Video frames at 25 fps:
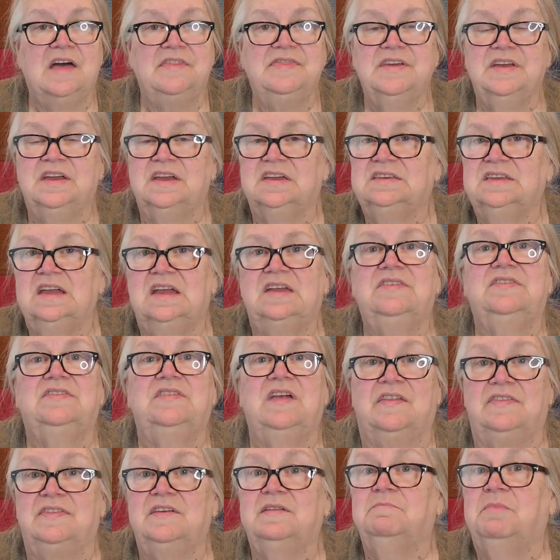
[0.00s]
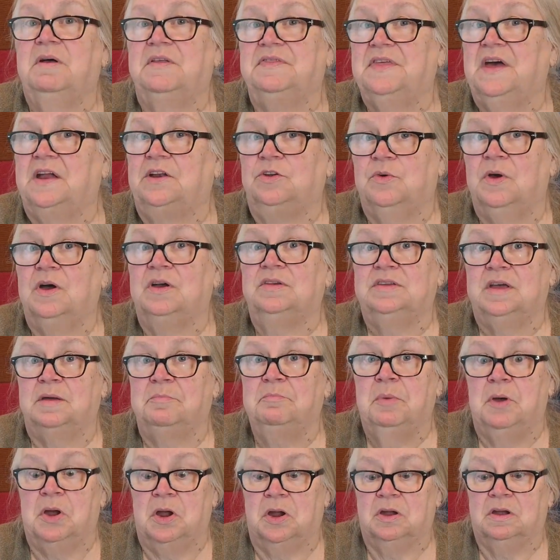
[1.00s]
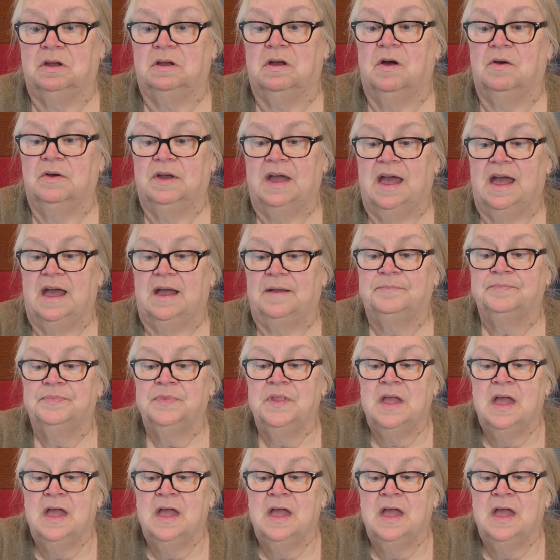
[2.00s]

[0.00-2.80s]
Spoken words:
contains nothing but that ground up bark, okay?